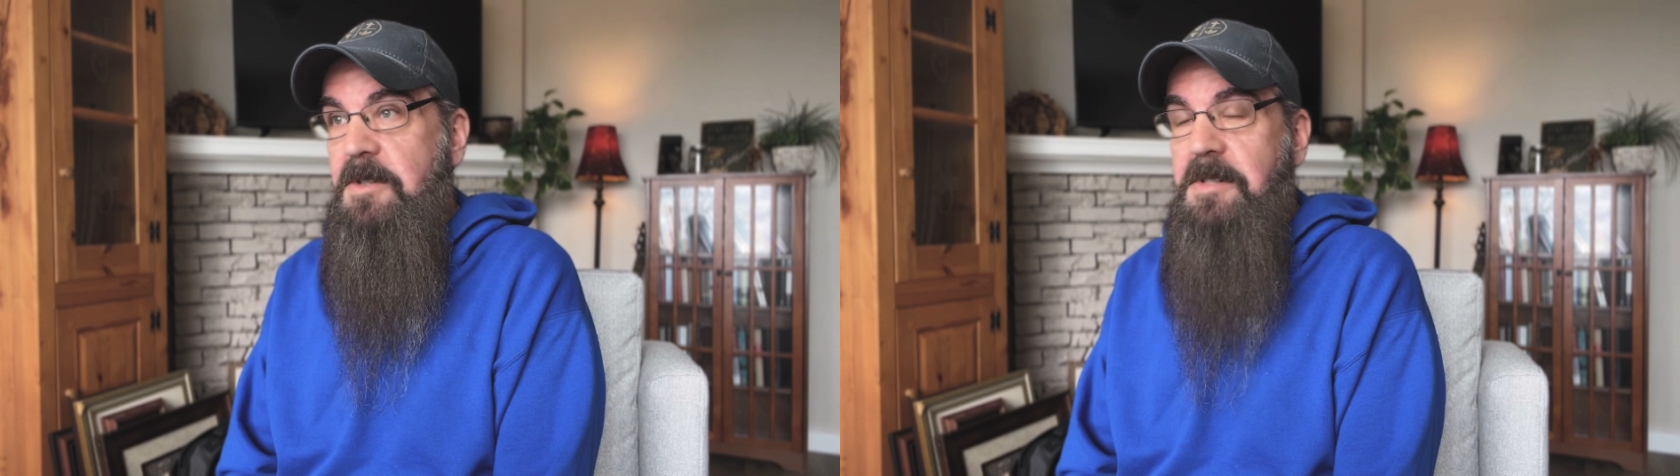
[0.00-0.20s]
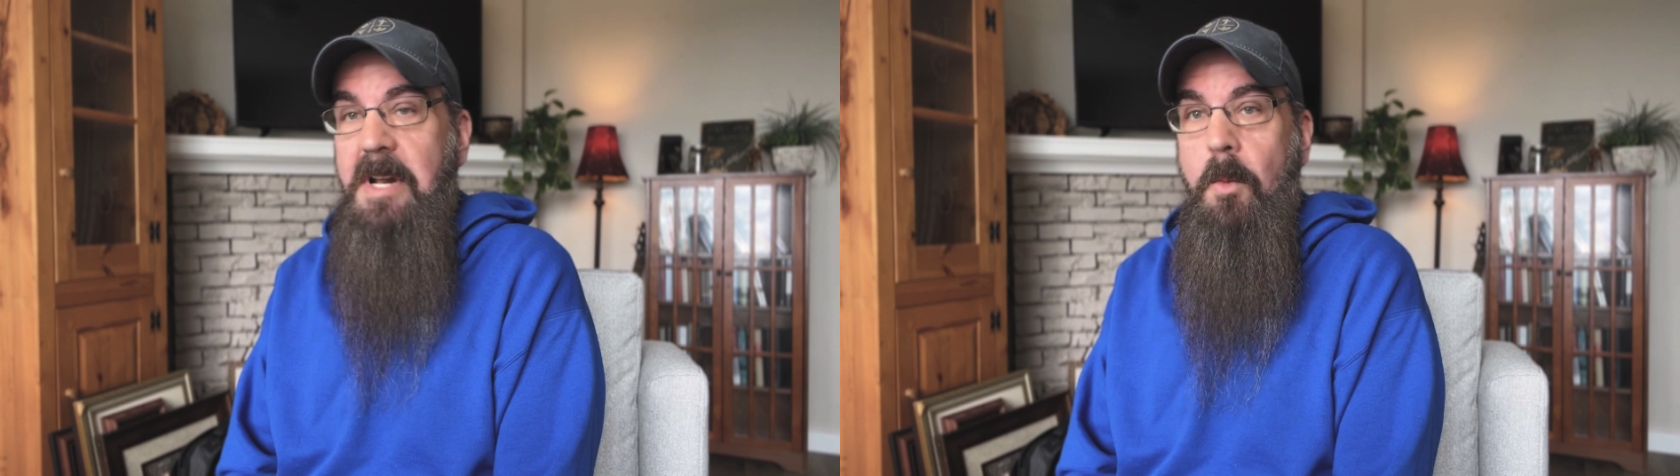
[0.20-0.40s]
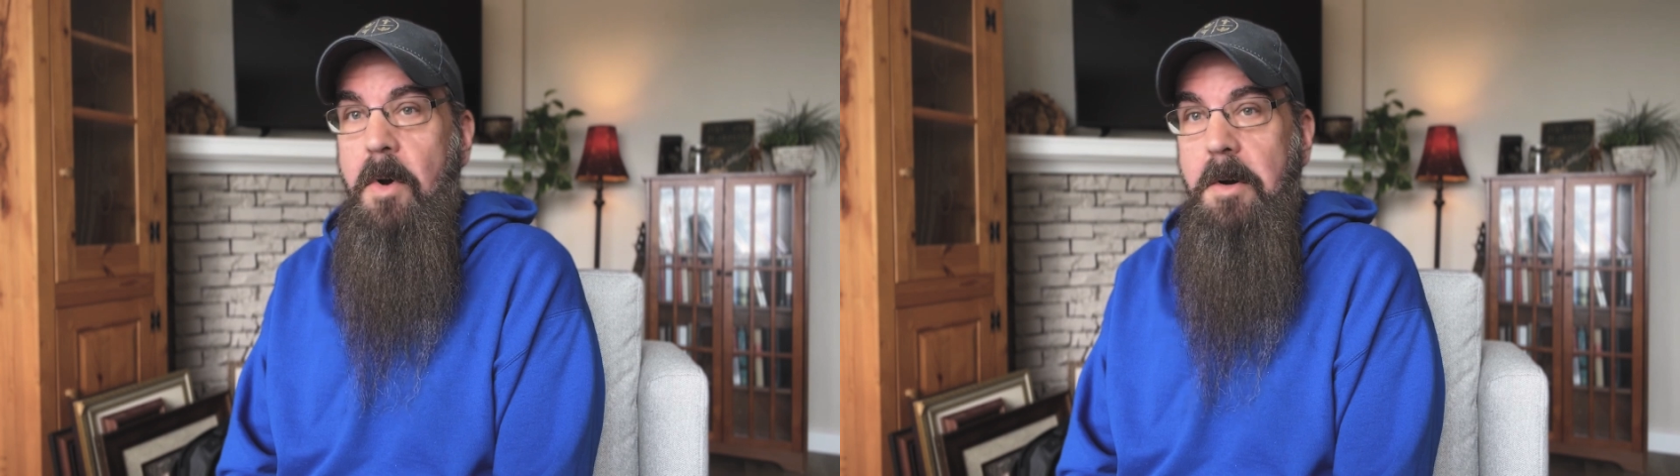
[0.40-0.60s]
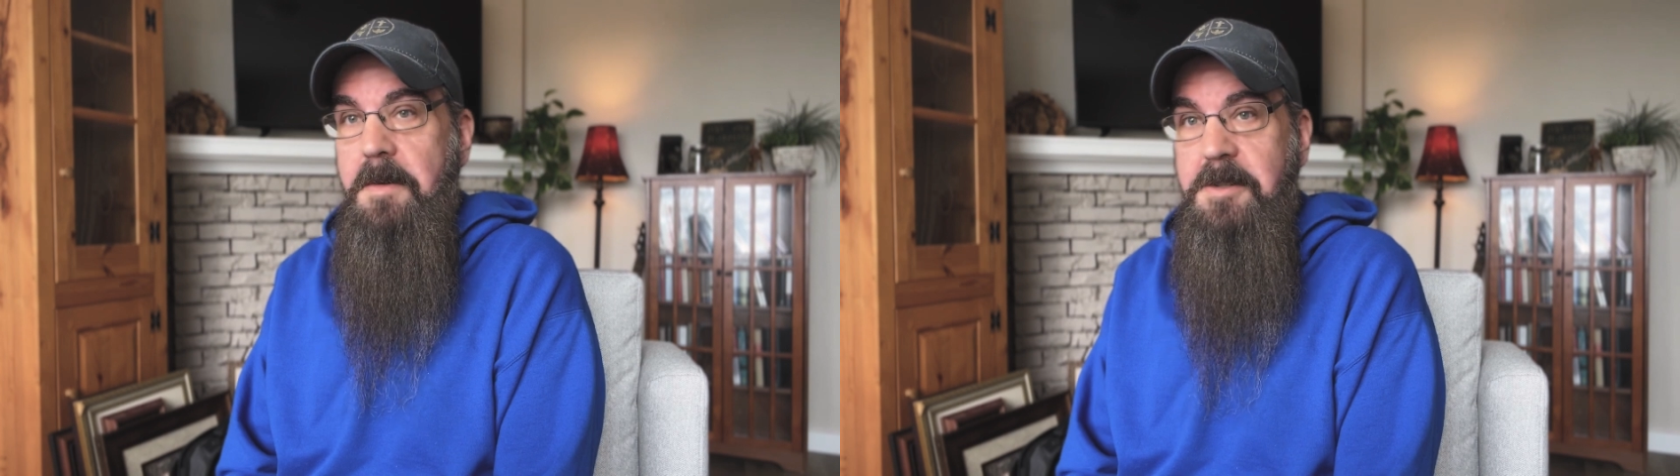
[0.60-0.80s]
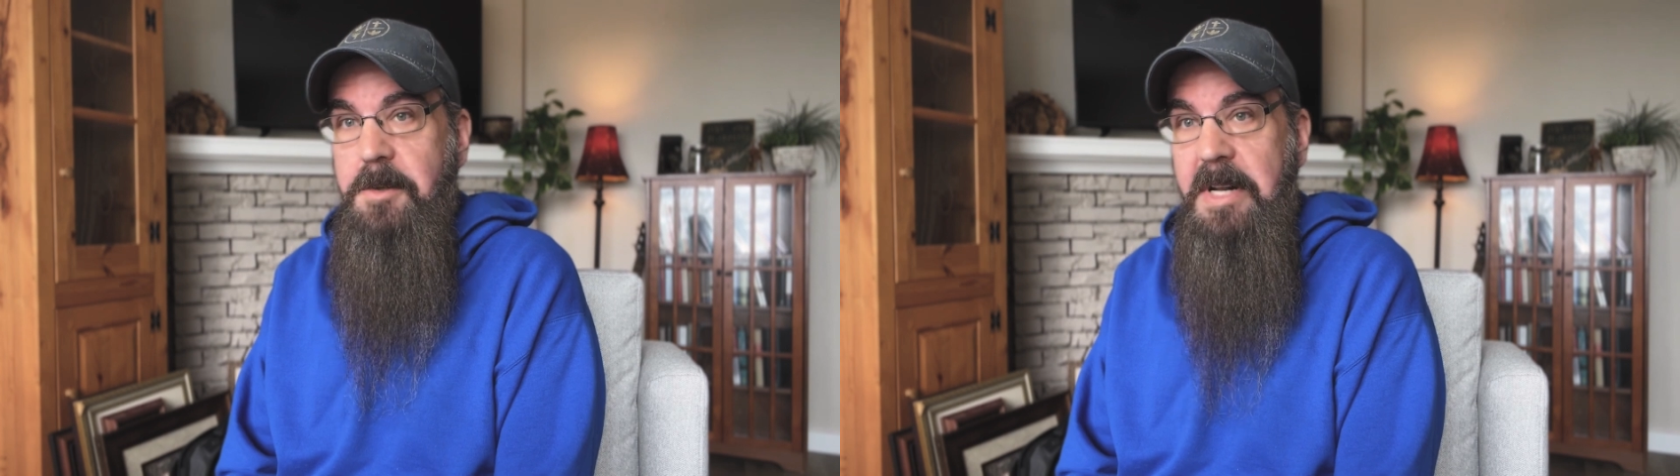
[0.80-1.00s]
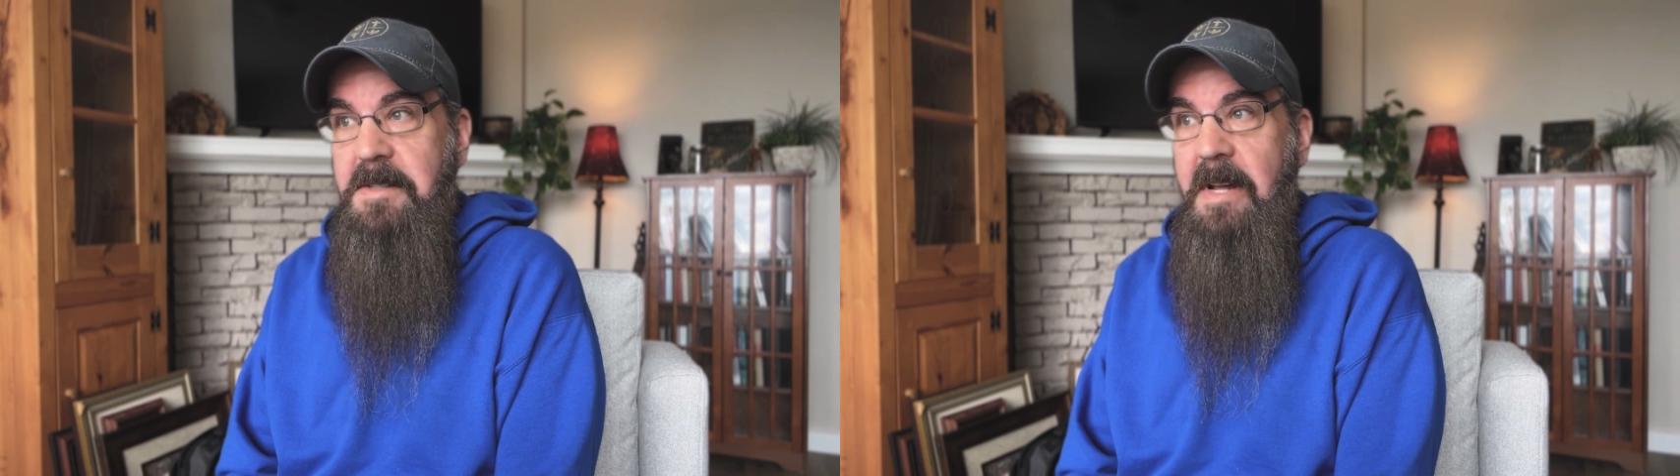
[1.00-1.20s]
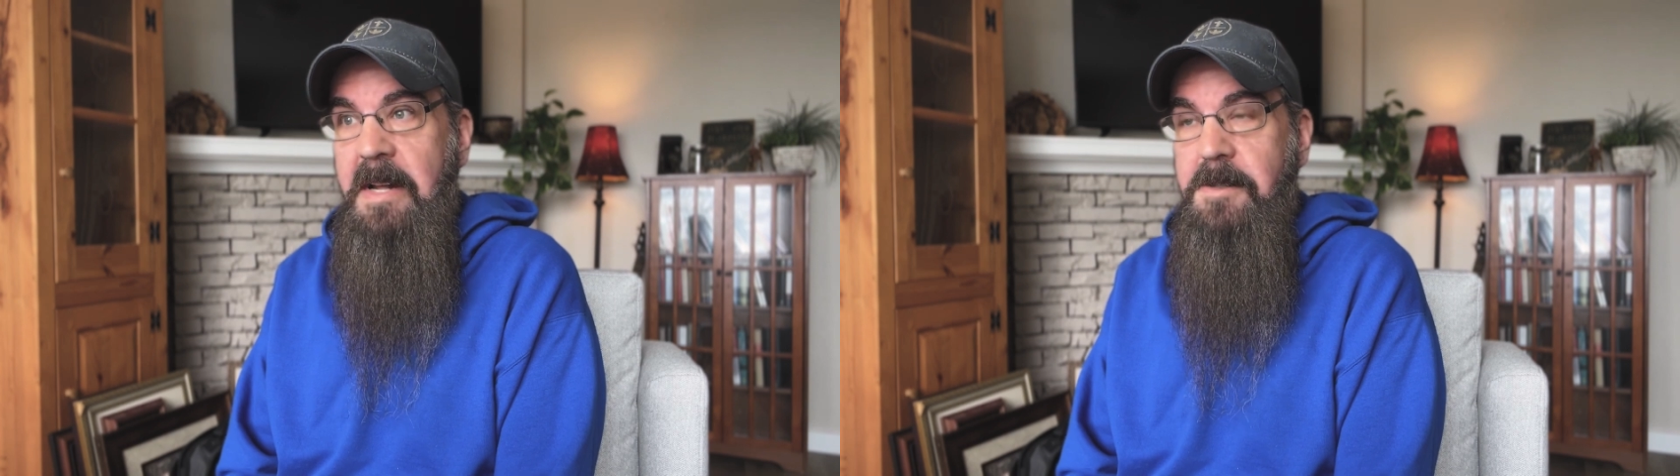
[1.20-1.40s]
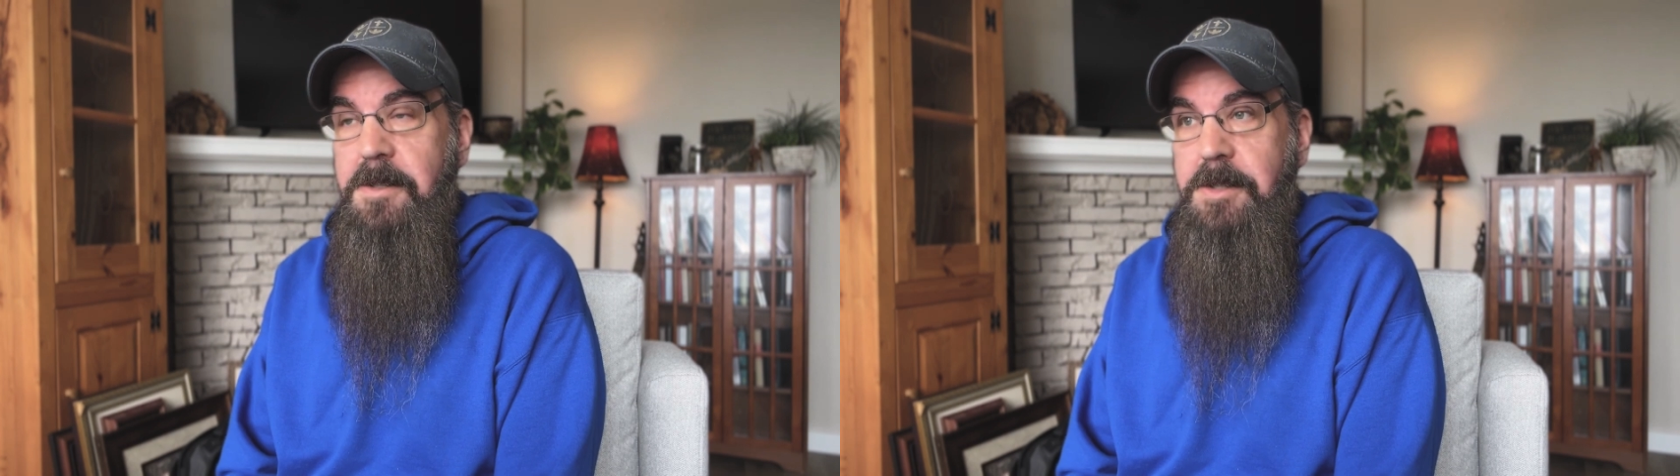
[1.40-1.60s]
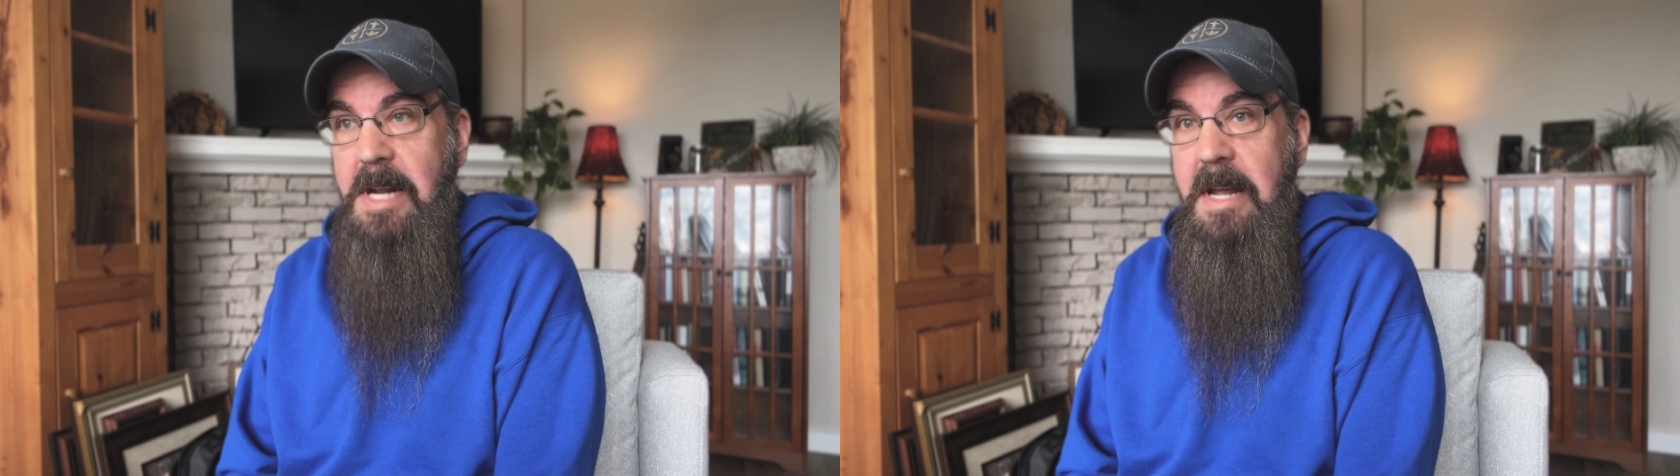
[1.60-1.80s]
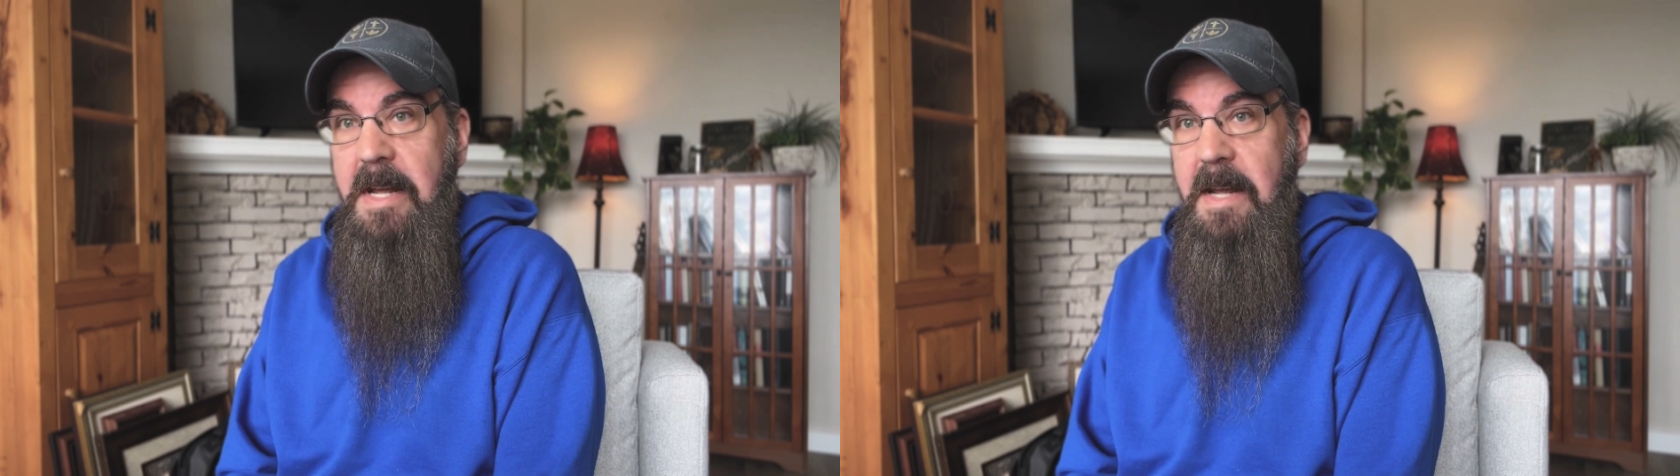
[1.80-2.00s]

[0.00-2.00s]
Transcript: just out wandering the streets, and she,